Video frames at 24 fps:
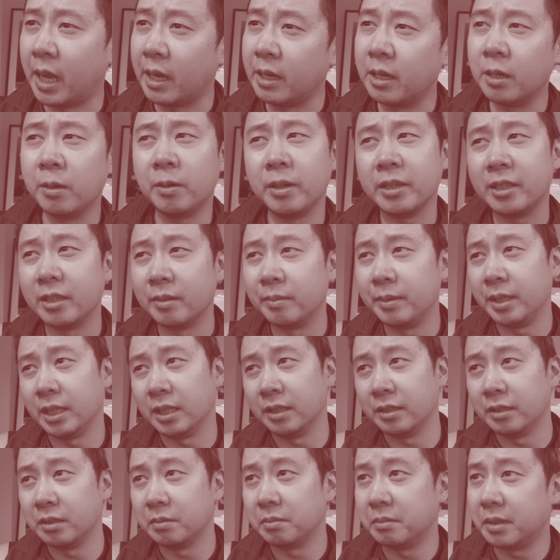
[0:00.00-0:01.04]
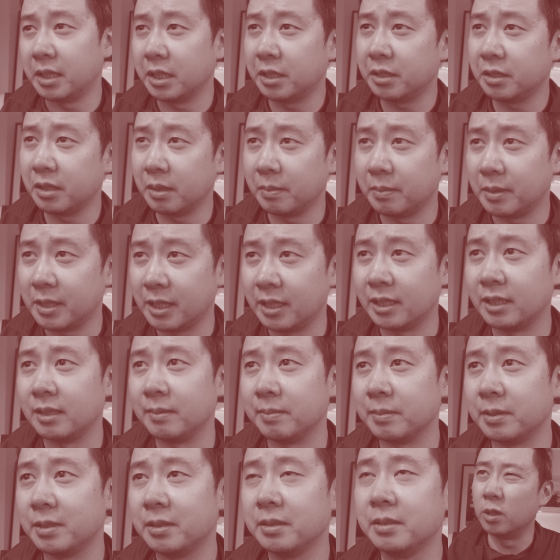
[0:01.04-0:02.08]
I know I can be a little much
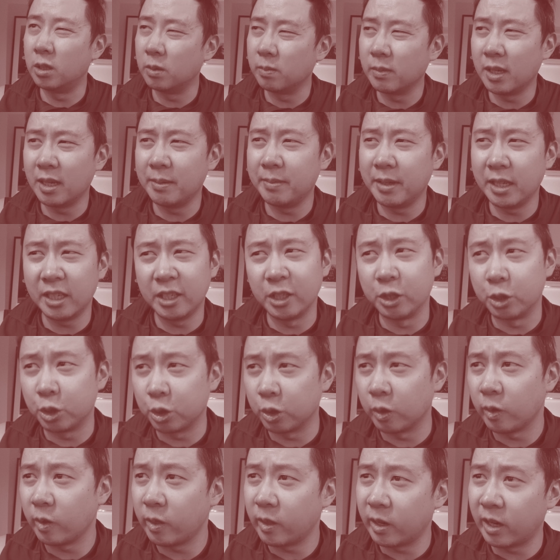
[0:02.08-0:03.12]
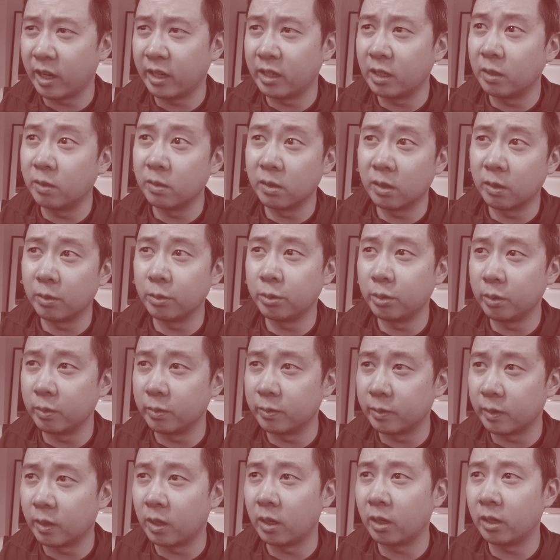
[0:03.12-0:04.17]
sometimes. Would you mind making sure that I don't go too
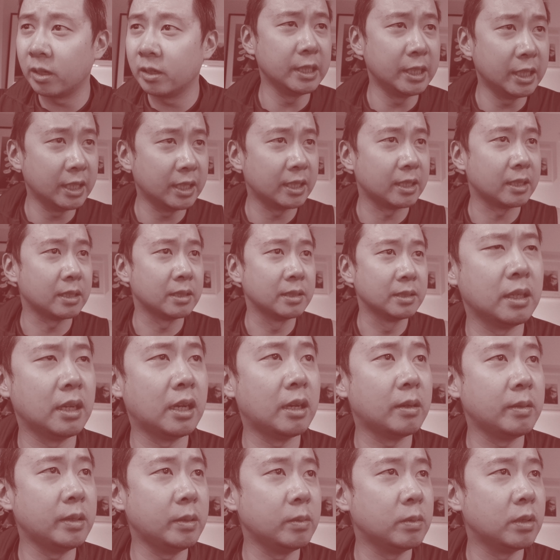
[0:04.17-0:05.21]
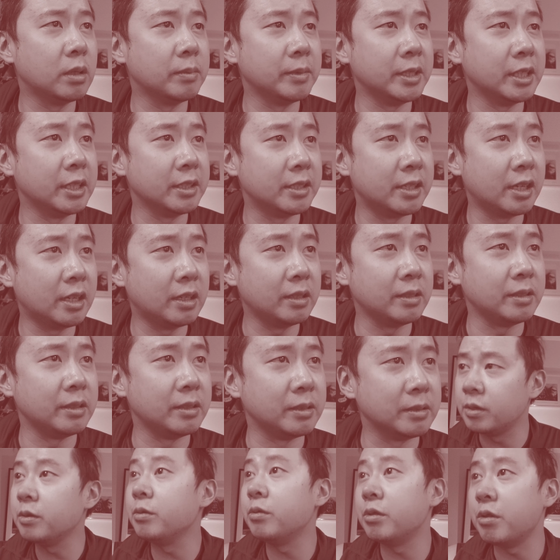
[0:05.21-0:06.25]
far? Yeah, how do you want me to tell you?
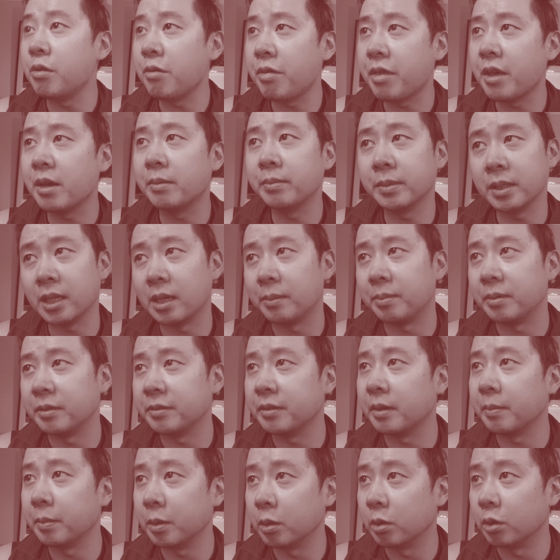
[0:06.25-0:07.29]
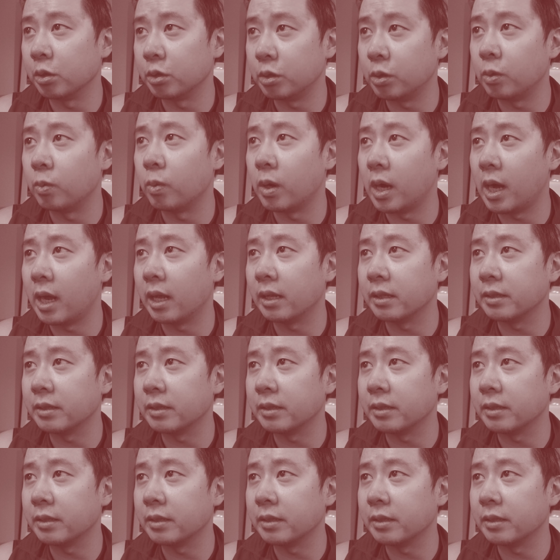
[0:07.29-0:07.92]
Do 2 thumbs up if I'm going too wild.